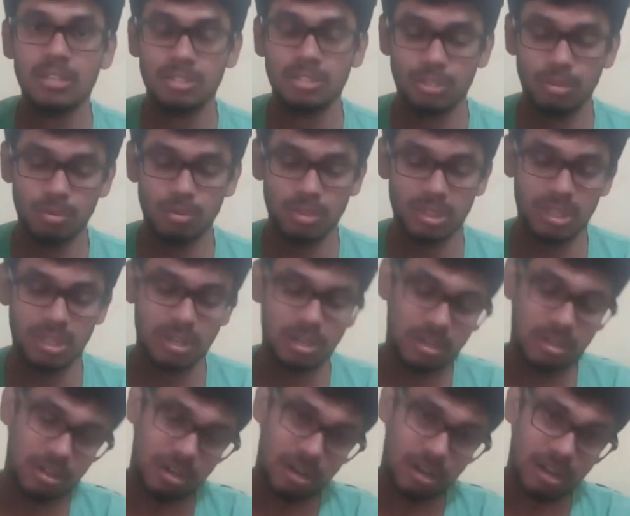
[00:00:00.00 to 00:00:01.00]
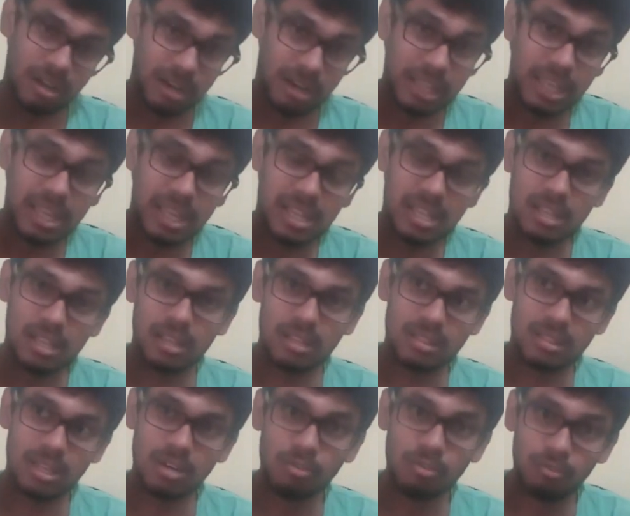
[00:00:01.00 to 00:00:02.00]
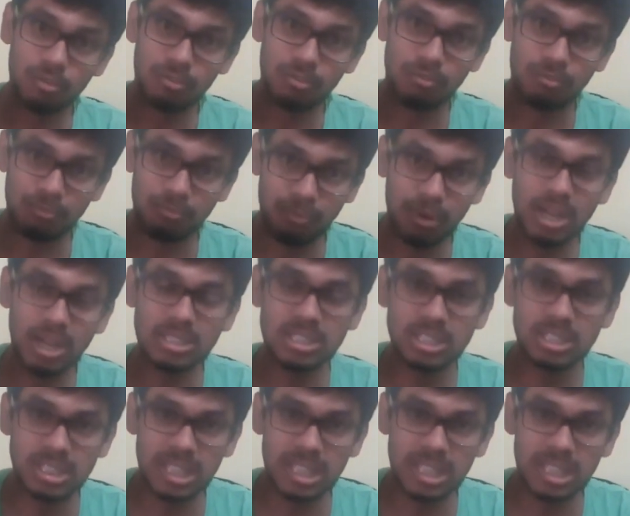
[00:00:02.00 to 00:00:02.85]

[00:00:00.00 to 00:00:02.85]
So the first